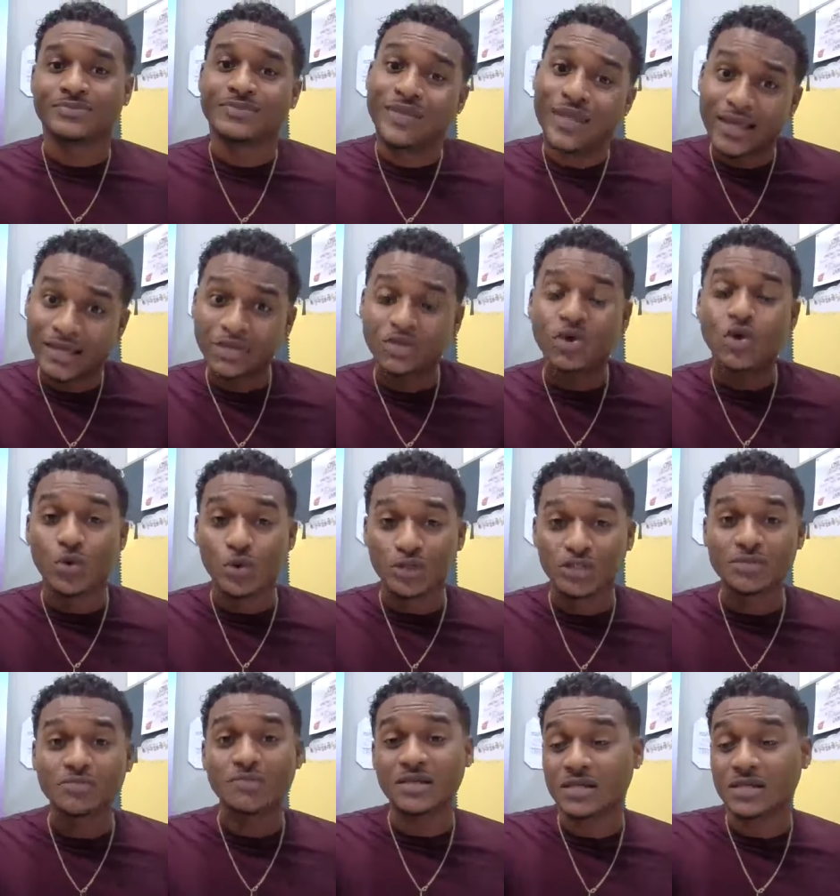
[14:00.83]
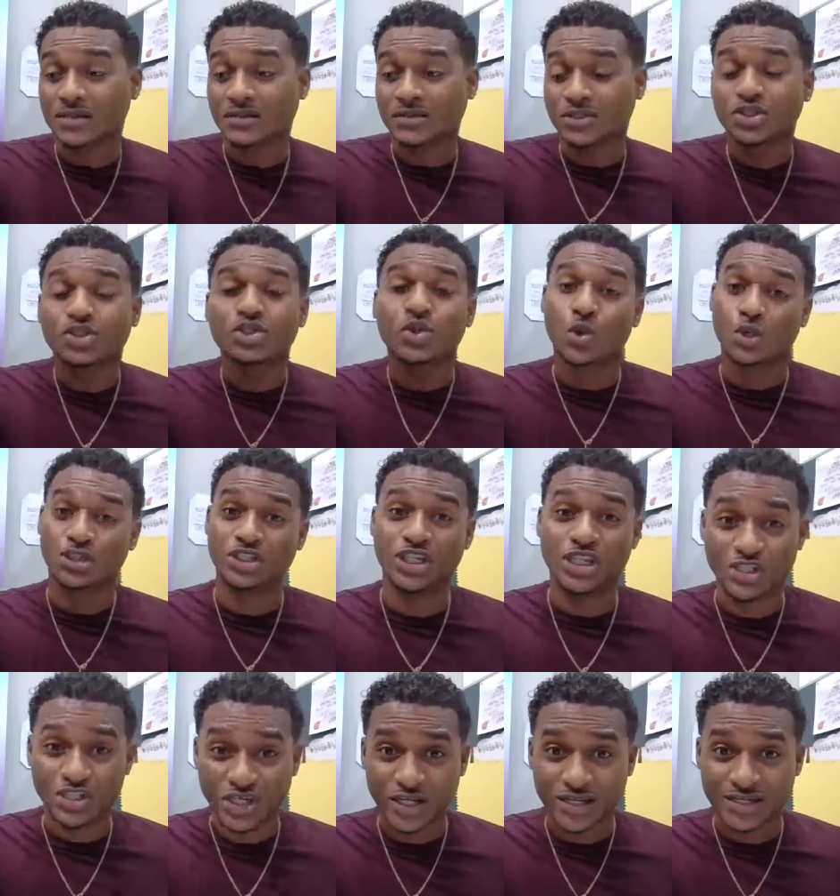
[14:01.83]
then you're going to be
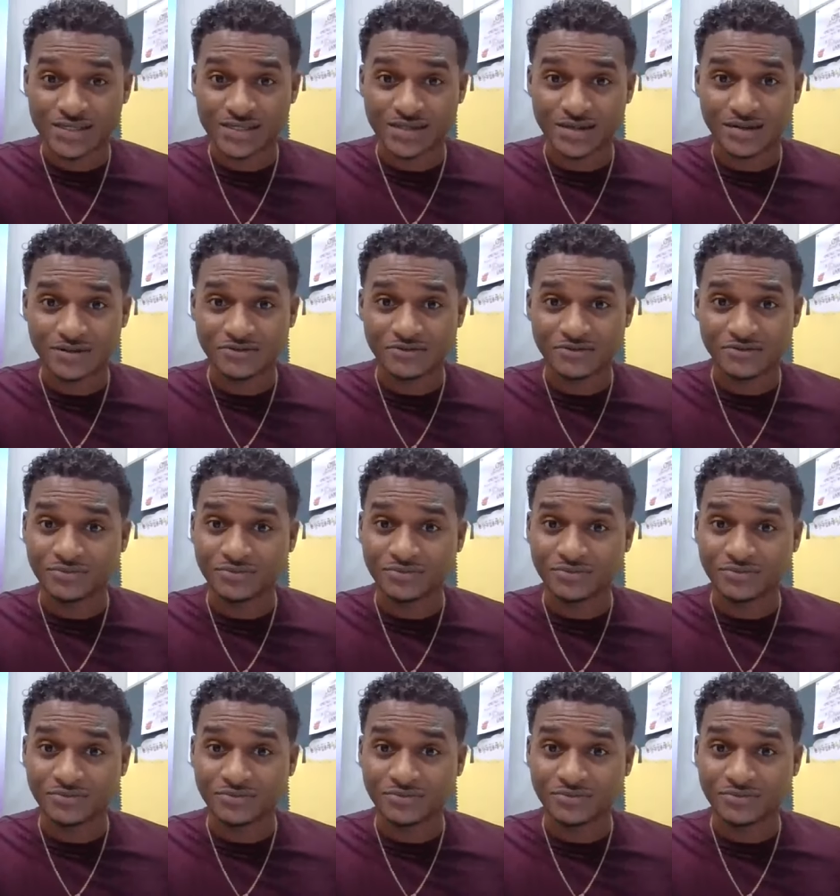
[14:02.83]
shortchanging yourself.